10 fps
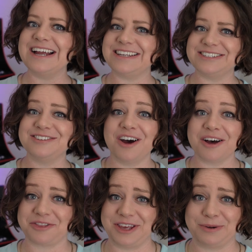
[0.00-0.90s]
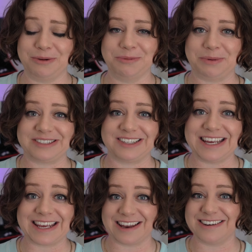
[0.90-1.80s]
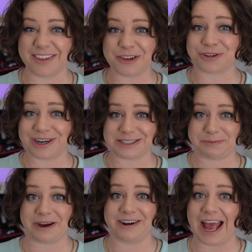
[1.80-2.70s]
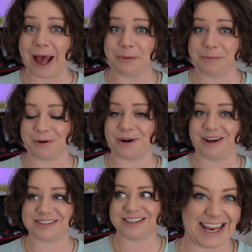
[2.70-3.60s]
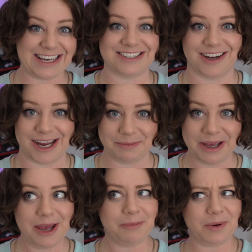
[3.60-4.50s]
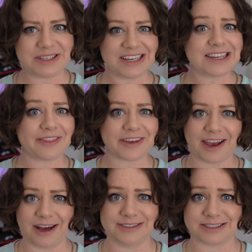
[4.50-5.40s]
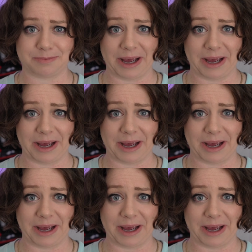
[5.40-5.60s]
I did not think we would be seeing another transparent Apple product anytime. But we did get the colors